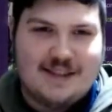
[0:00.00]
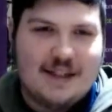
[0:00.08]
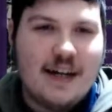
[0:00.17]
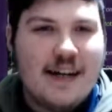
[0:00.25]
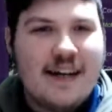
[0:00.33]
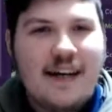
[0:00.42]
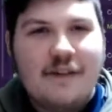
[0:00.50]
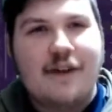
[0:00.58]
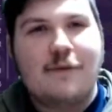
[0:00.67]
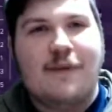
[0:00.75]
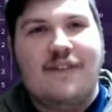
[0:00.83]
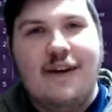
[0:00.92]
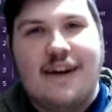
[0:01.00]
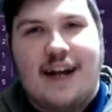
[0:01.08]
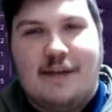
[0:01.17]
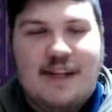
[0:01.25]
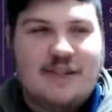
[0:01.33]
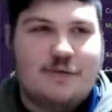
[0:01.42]
In fact, we've only named
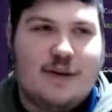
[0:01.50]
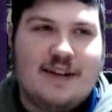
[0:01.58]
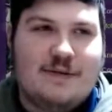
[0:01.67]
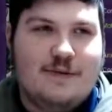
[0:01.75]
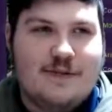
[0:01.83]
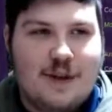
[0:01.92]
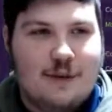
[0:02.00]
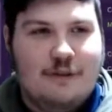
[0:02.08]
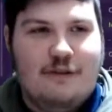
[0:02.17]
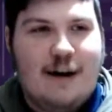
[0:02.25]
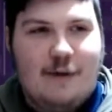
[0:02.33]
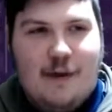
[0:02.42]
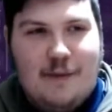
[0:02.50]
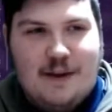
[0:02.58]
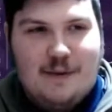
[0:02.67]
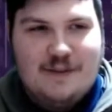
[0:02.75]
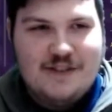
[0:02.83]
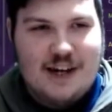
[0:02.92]
this one. It was on the Railwaymen that we've
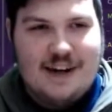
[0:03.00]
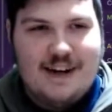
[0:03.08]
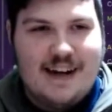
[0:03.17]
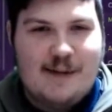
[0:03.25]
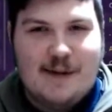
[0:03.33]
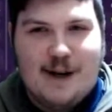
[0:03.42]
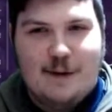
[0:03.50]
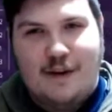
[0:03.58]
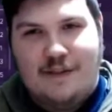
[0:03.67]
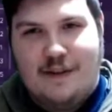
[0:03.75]
started naming all of them.